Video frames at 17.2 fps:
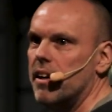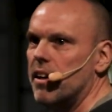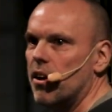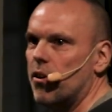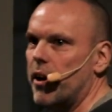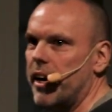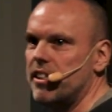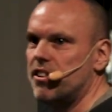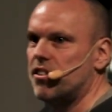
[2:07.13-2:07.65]

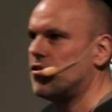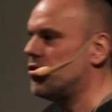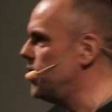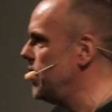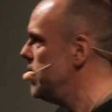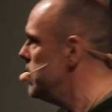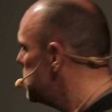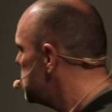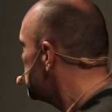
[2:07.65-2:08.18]
or
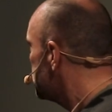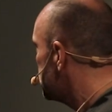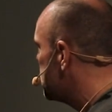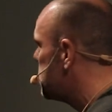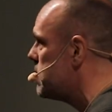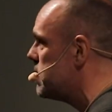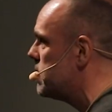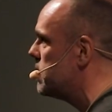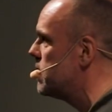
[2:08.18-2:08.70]
H3.
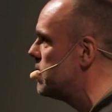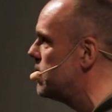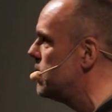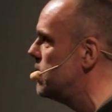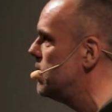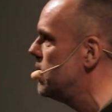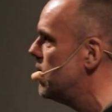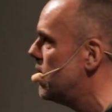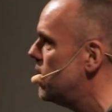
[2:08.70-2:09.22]

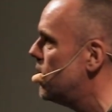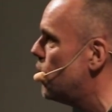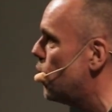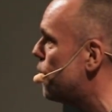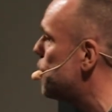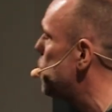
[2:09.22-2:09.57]
Of